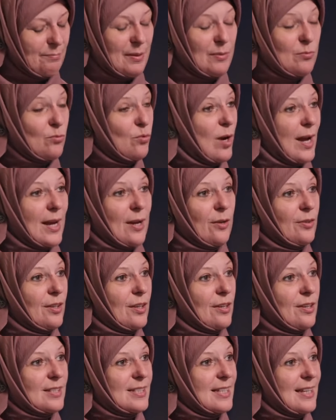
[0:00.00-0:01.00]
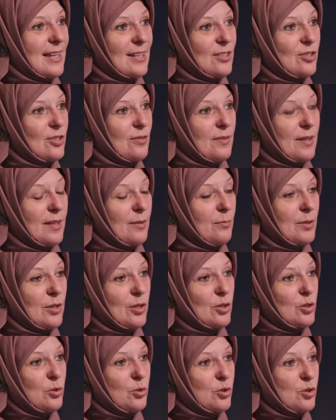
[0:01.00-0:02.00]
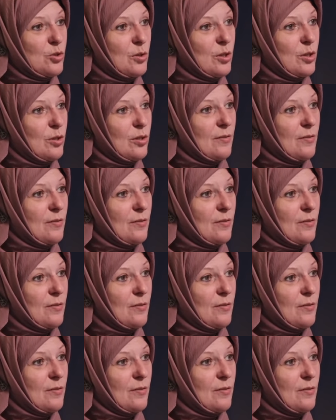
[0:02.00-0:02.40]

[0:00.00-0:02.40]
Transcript: be right on the cutting edge of it with a hmm. daughter mm. at